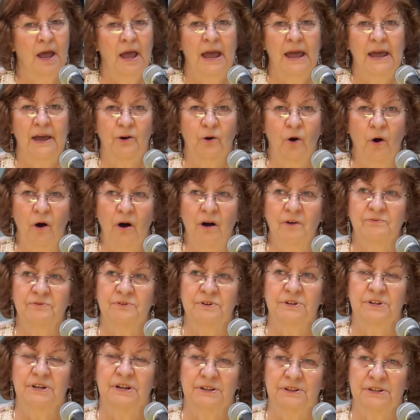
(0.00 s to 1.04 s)
And
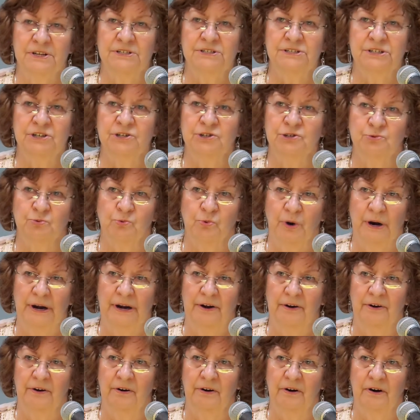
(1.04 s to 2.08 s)
often this is
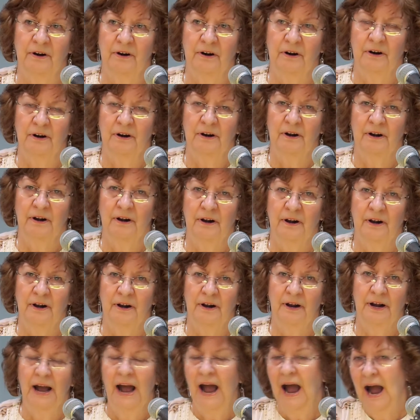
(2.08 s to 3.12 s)
where
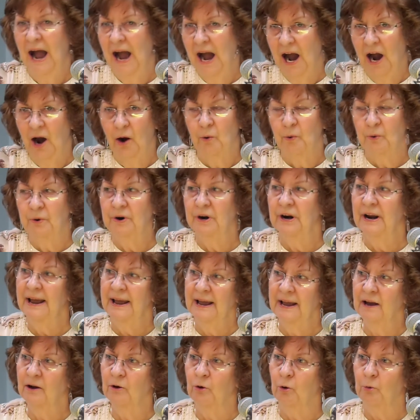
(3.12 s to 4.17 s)
our
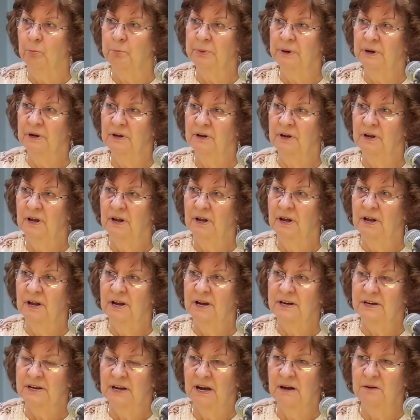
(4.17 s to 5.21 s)
help
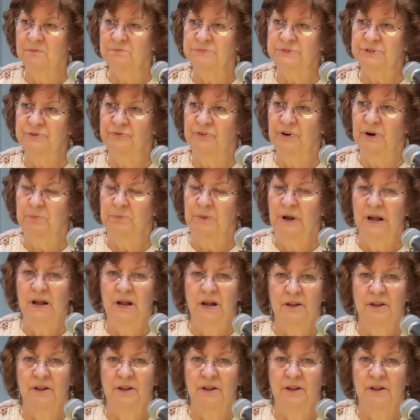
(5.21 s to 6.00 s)
comes from.